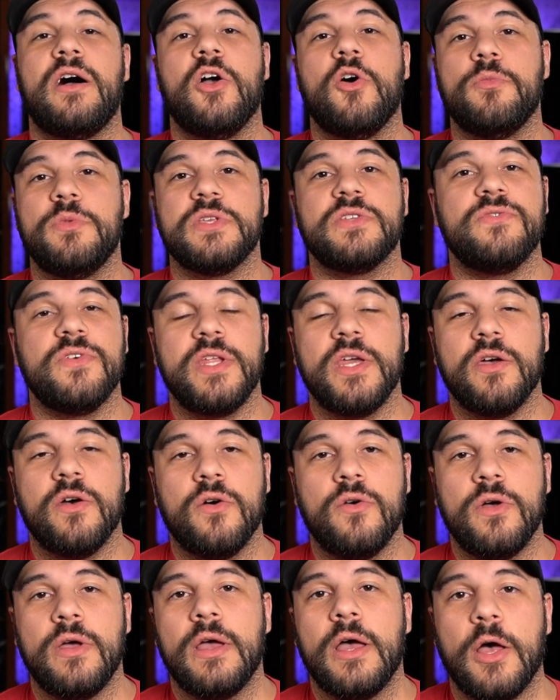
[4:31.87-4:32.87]
I hope this
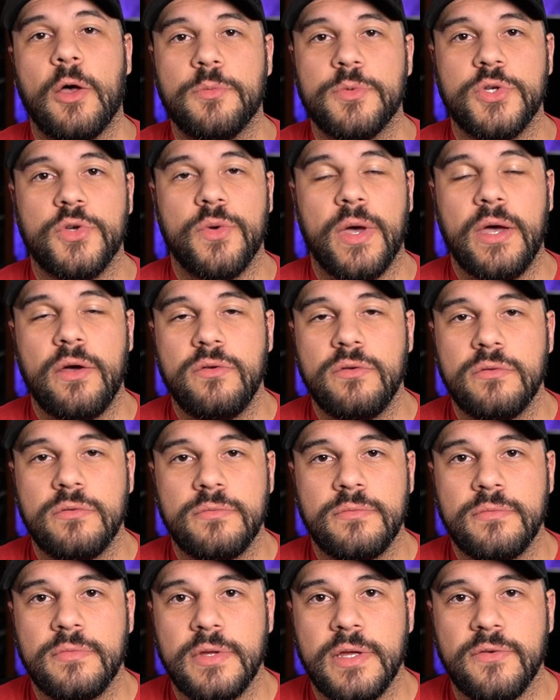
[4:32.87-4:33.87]
video helped you out.
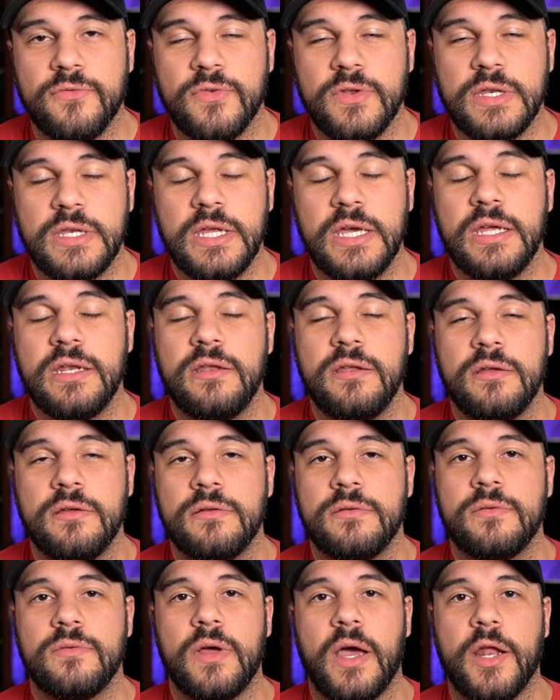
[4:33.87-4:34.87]
If it did,
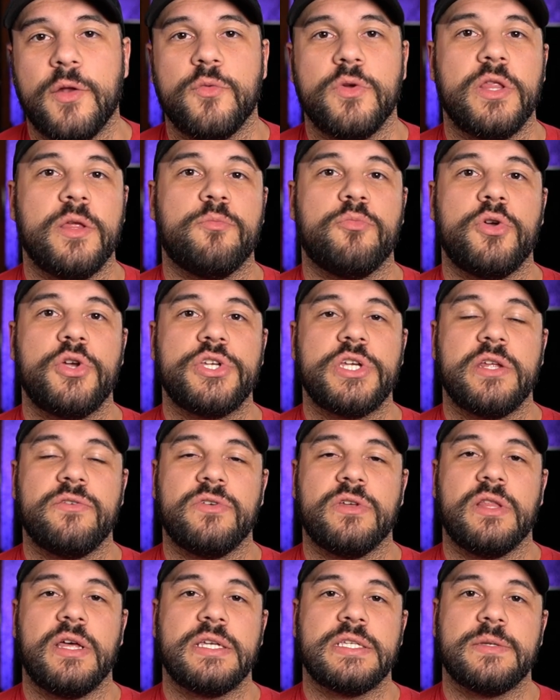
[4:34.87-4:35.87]
I'd really appreciate it if
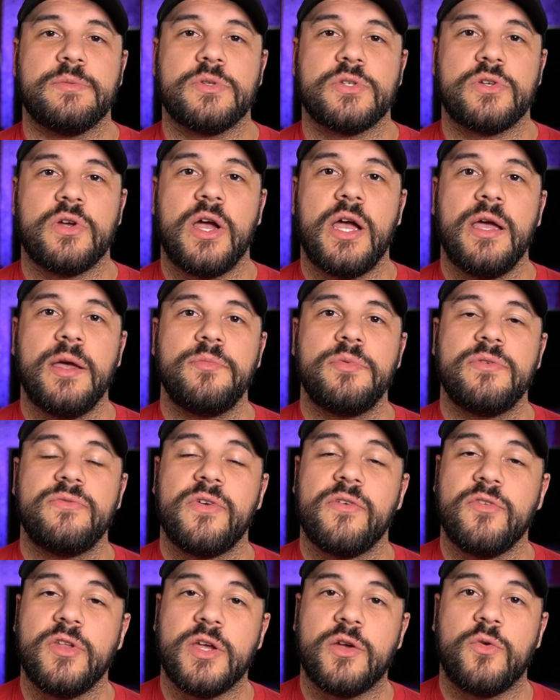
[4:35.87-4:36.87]
you like, subscribed. If
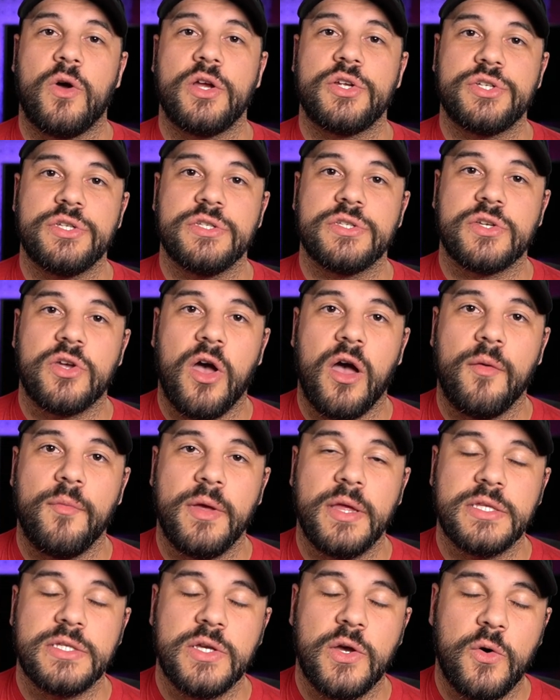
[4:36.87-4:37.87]
you have any questions,
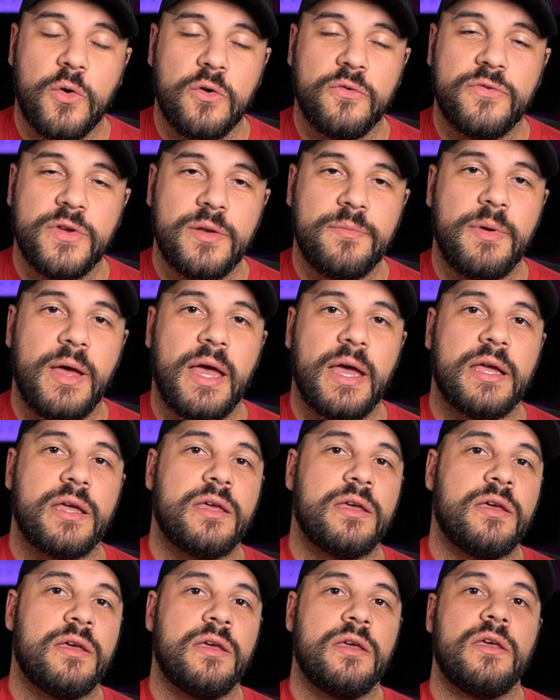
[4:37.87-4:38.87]
comments, or
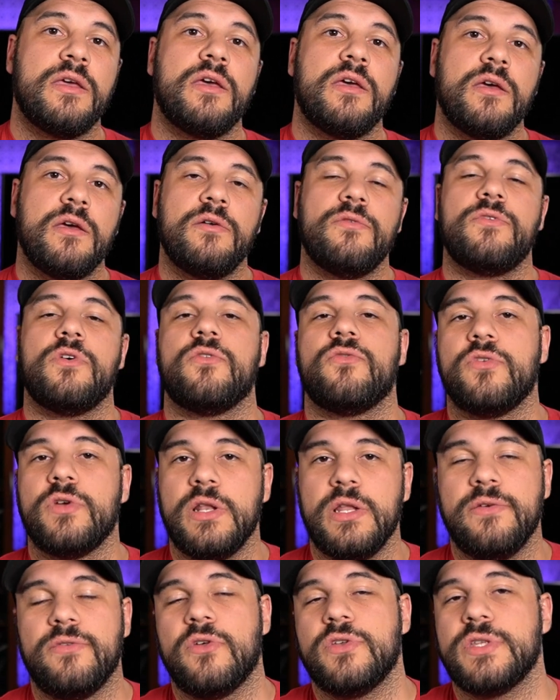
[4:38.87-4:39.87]
feedback, feel free to
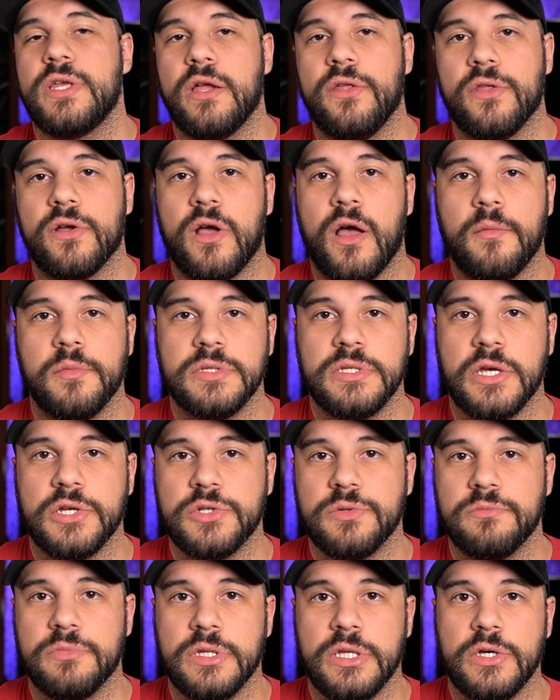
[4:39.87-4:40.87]
leave those down in the comment
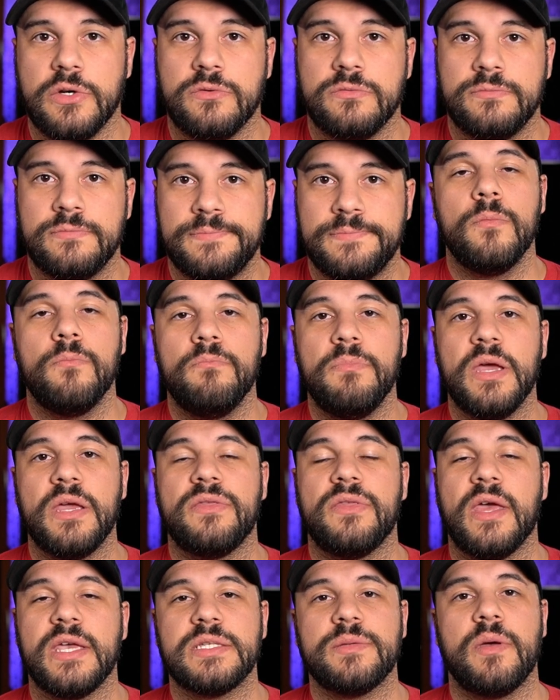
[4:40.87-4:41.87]
section below. Big
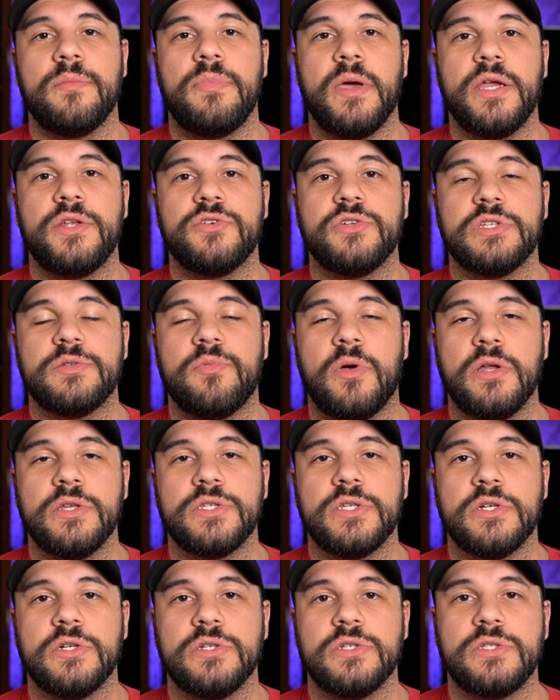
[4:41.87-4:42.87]
thanks to my Patreon
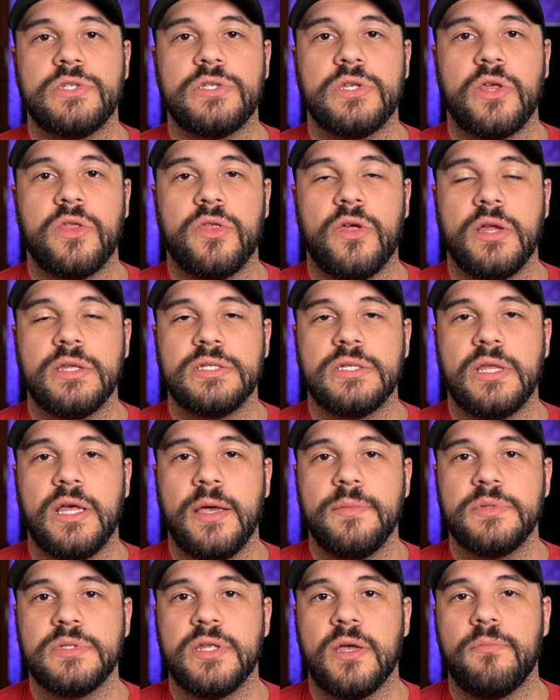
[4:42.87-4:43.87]
sponsors, Thought
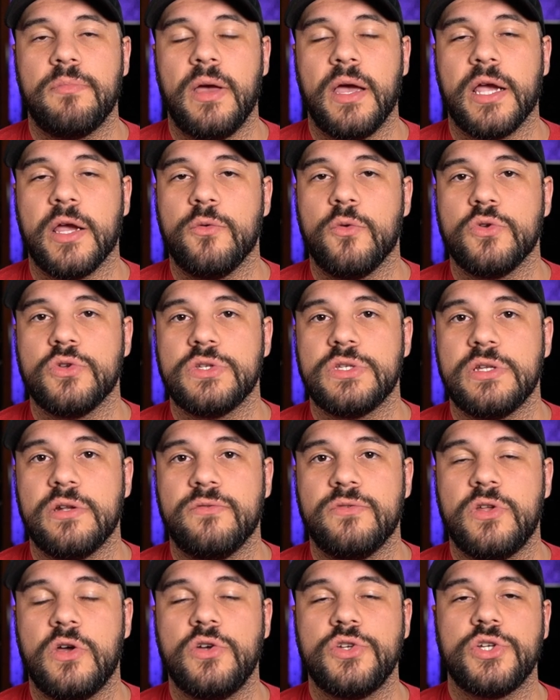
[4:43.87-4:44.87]
Slime, Step Back, and Nordic Son
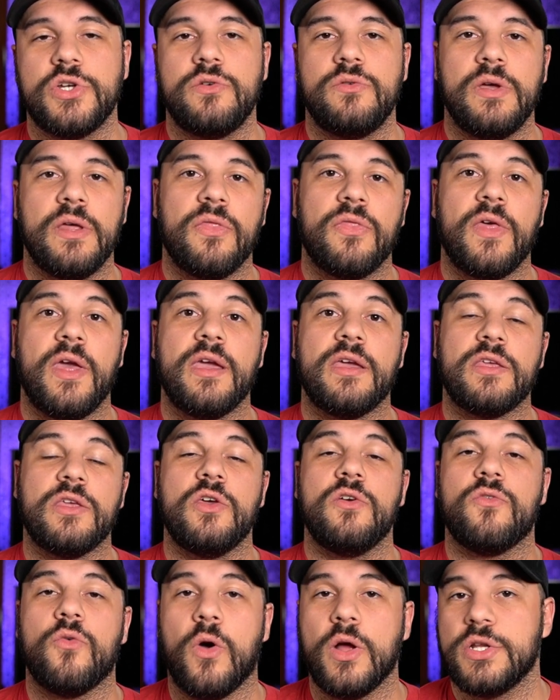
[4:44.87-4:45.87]
of Dojo, and thank
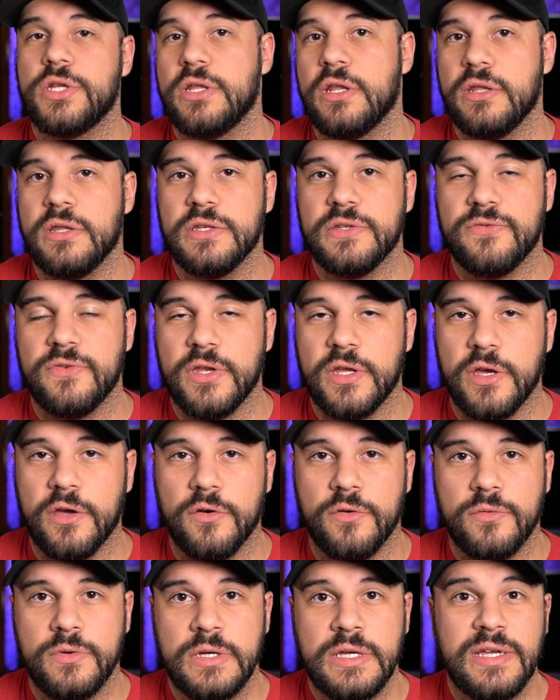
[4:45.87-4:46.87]
you for watching in this
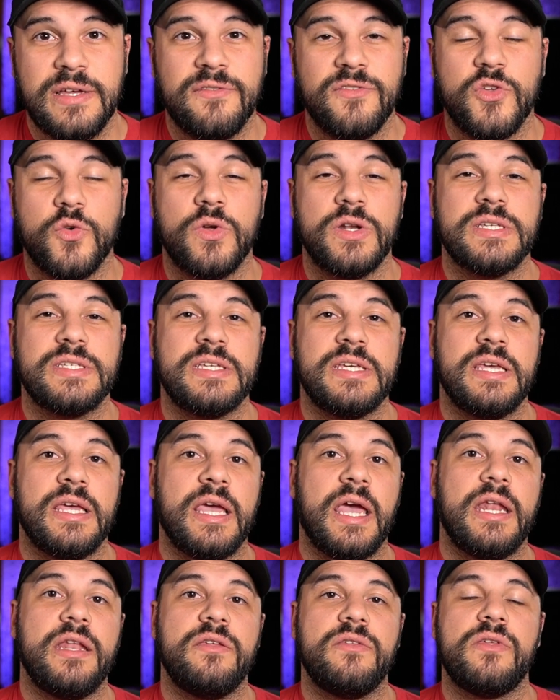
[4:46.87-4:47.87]
video. If you want to see
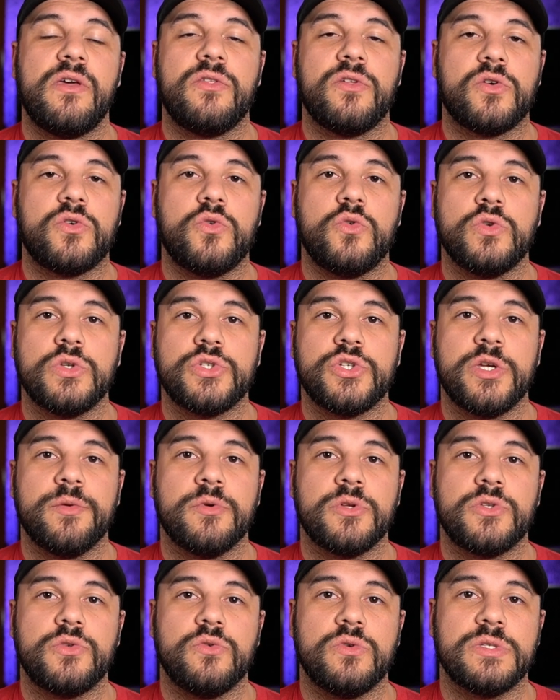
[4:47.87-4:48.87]
any of the other cool streamer
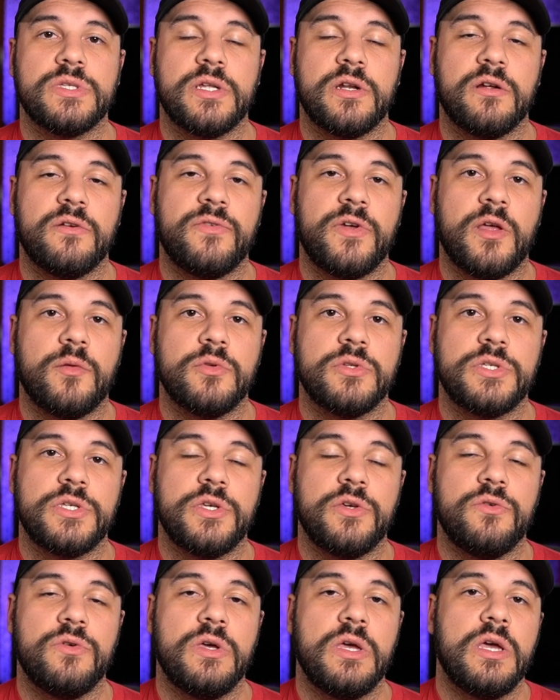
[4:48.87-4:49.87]
tools that are available to
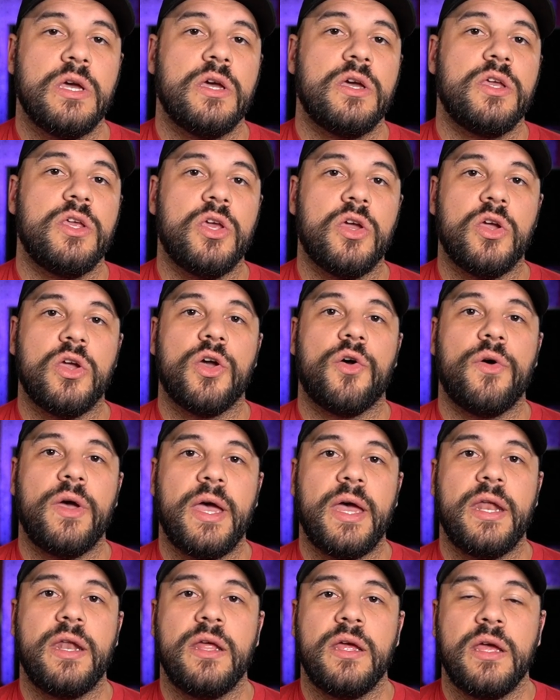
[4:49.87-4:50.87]
you, you can go
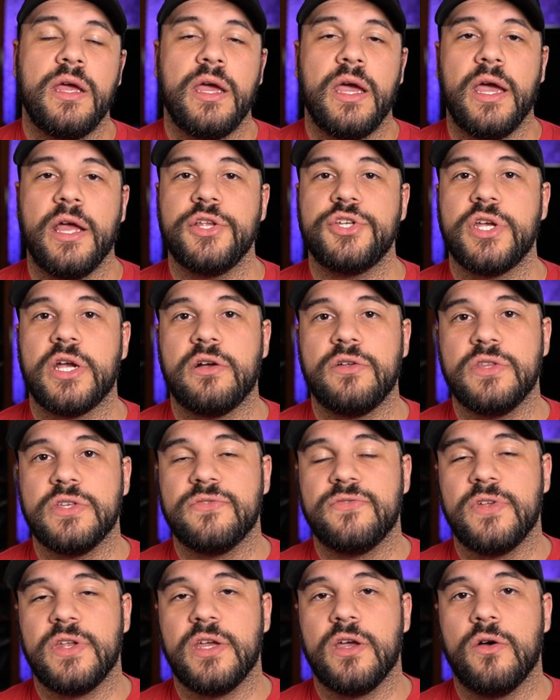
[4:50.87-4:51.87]
ahead and check out this
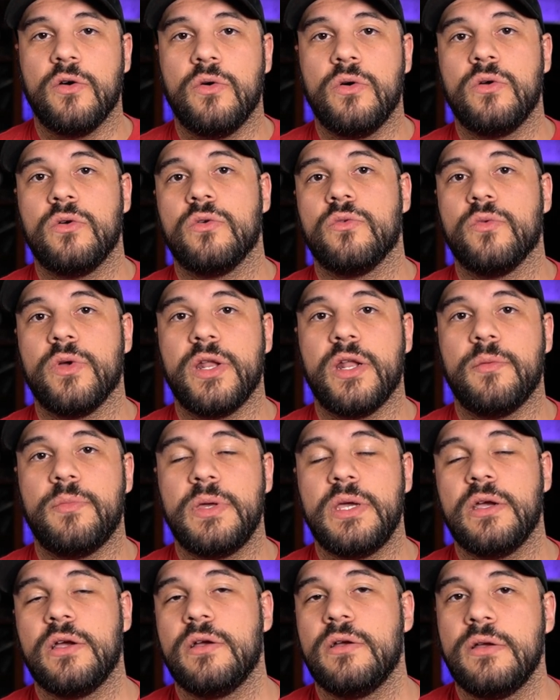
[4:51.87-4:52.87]
video right up
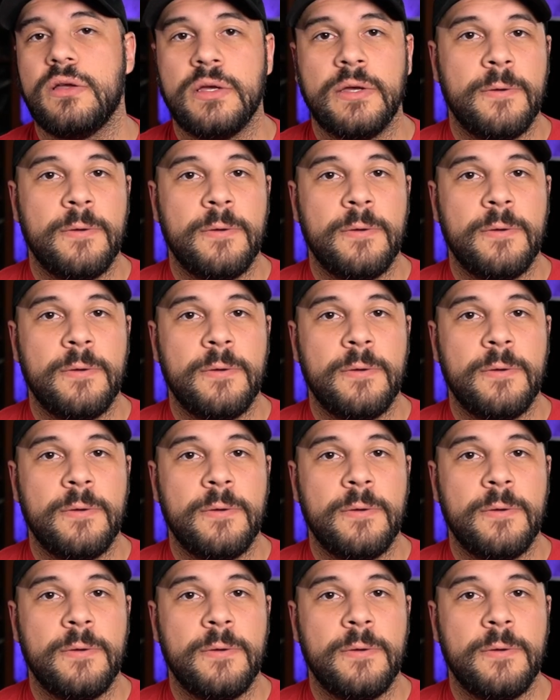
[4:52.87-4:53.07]
here.